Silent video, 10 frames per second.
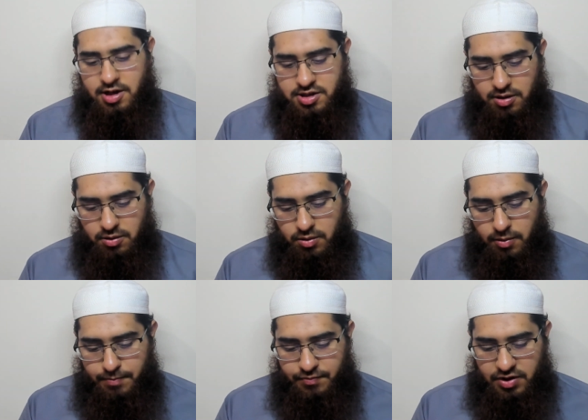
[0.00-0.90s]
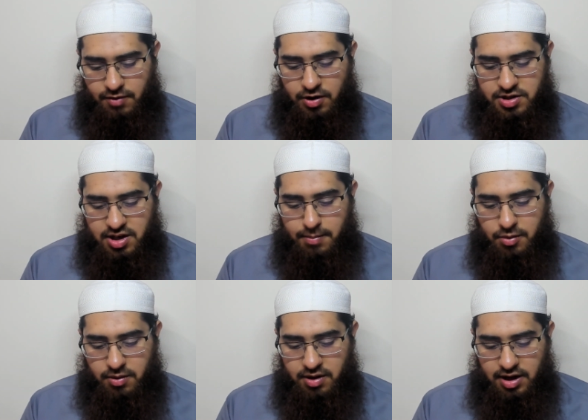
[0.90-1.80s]
So, for
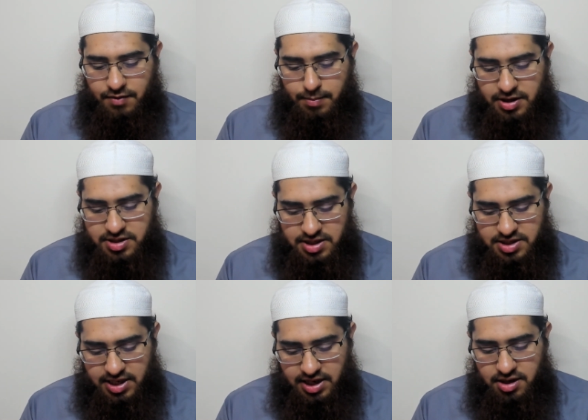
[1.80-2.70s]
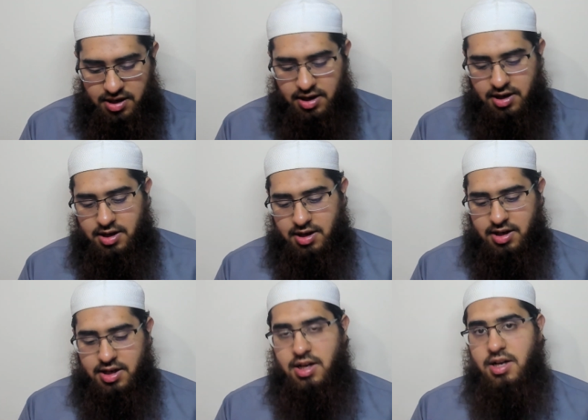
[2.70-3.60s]
example, if a person said,
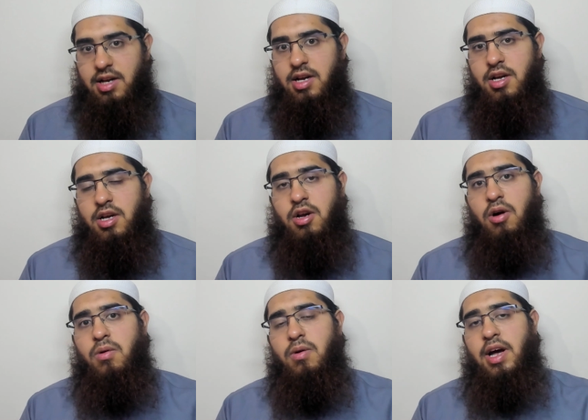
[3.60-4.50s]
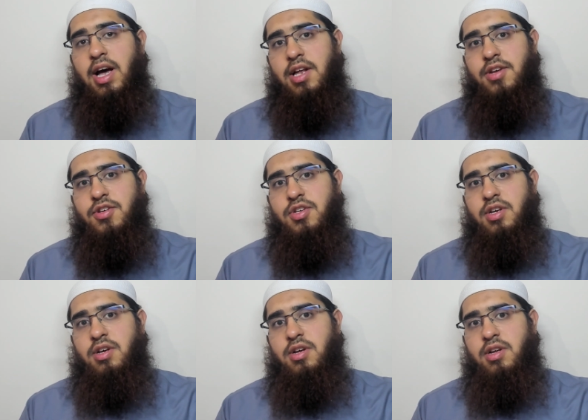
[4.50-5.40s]
go and
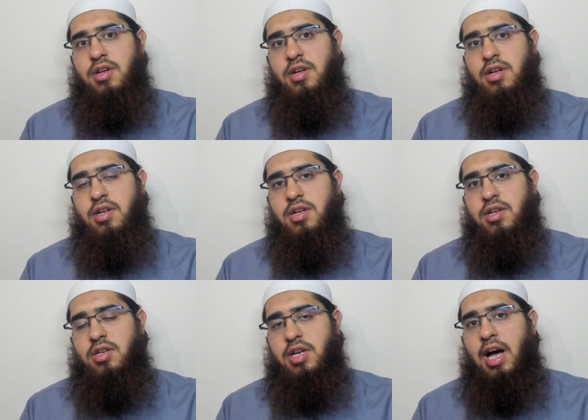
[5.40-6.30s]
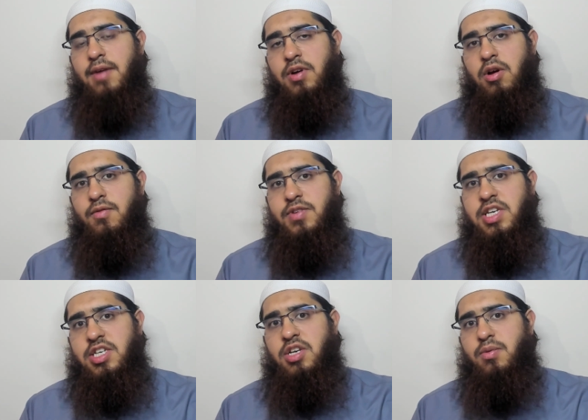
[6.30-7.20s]
have a
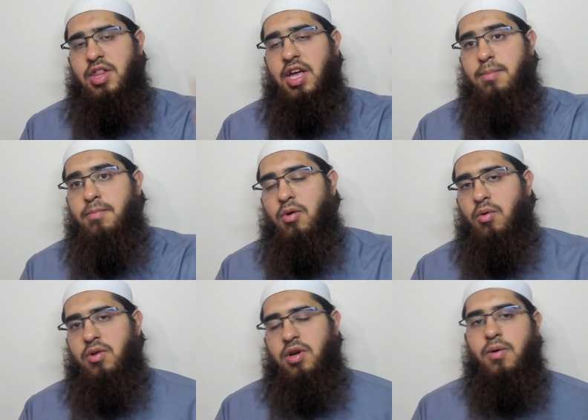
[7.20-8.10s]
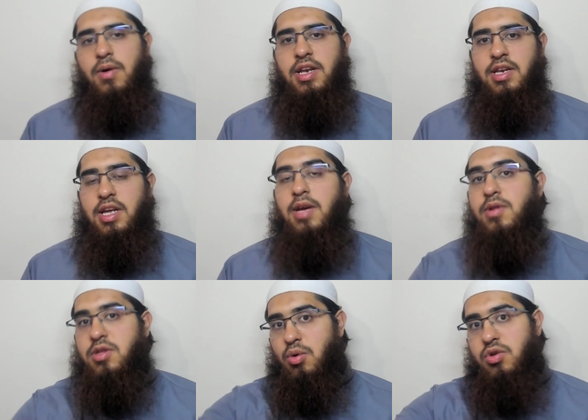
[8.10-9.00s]
conversation with him, or go and he
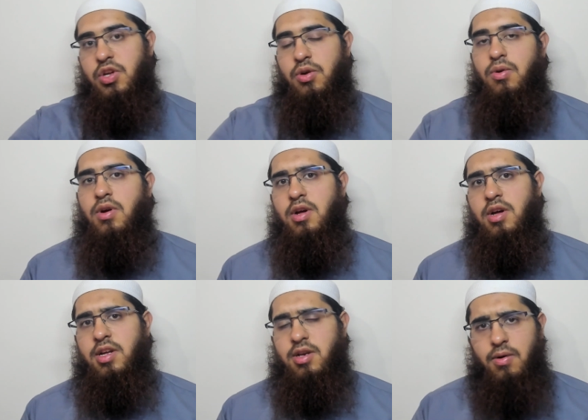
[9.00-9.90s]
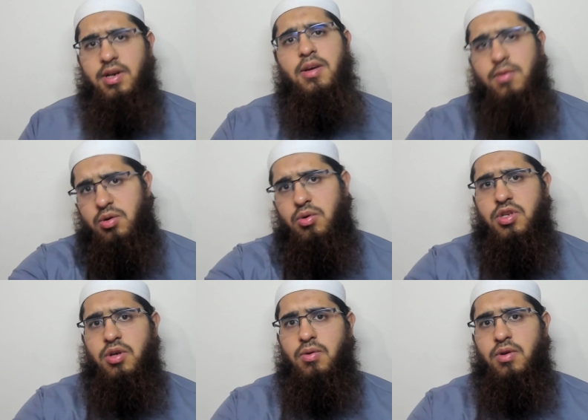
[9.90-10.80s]
will talk to you, go and he'll
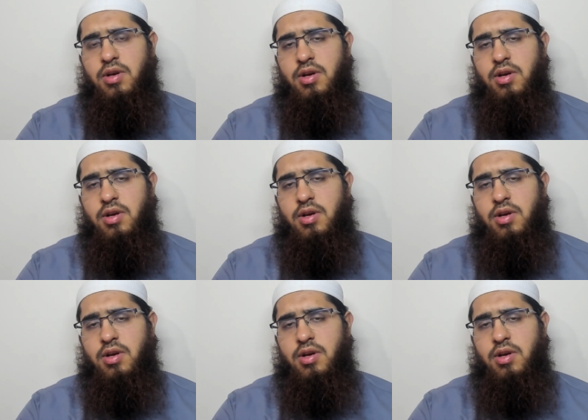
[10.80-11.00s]
talk to you.